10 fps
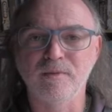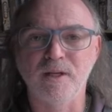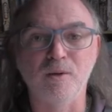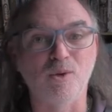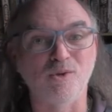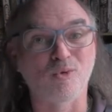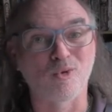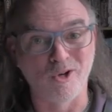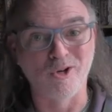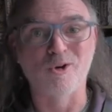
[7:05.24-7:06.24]
It was
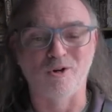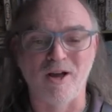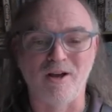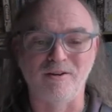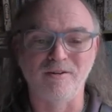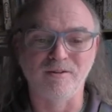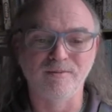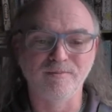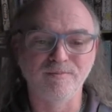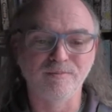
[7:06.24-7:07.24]
real crowded.
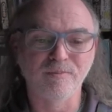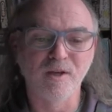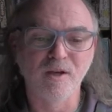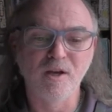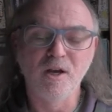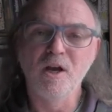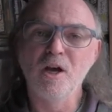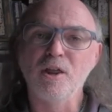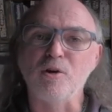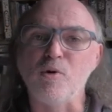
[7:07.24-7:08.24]

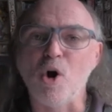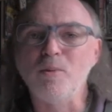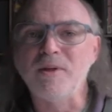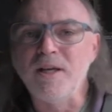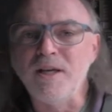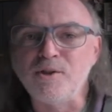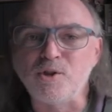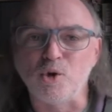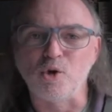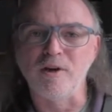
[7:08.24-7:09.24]
The Roman
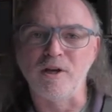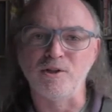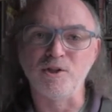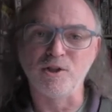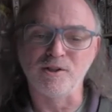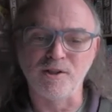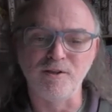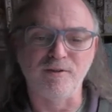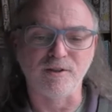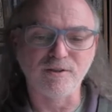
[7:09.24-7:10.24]
historian
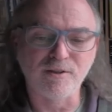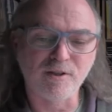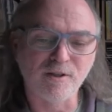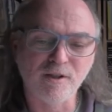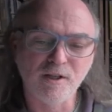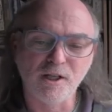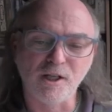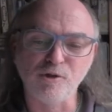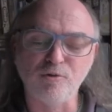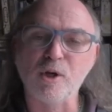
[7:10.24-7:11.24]
Josephus
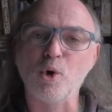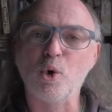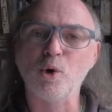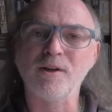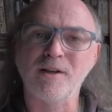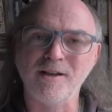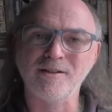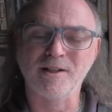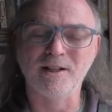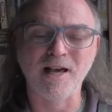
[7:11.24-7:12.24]
is recorded as
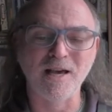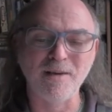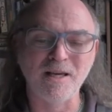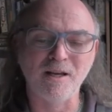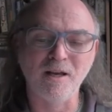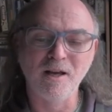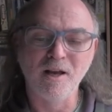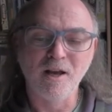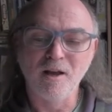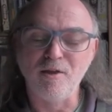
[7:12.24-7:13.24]
claiming
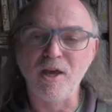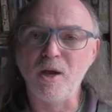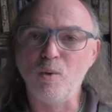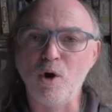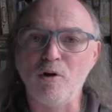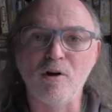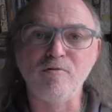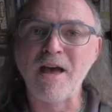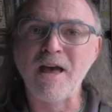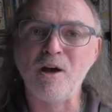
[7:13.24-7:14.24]
there were
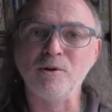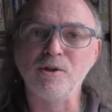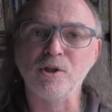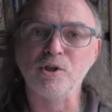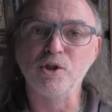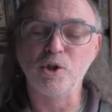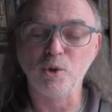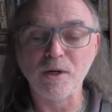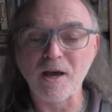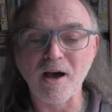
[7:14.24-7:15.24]
around
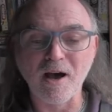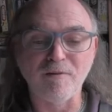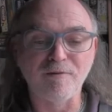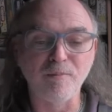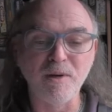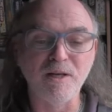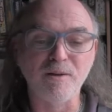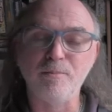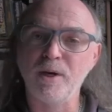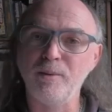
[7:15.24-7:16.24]
2.5
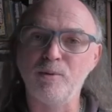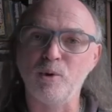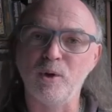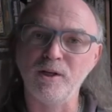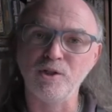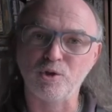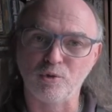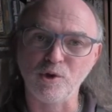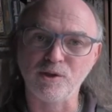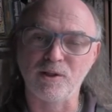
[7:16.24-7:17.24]
million people in
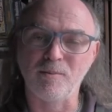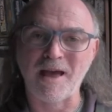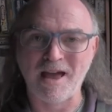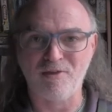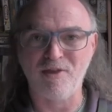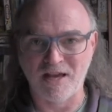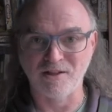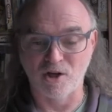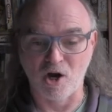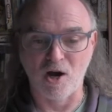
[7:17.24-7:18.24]
Jerusalem at
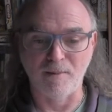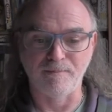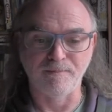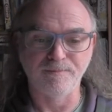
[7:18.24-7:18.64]
that time.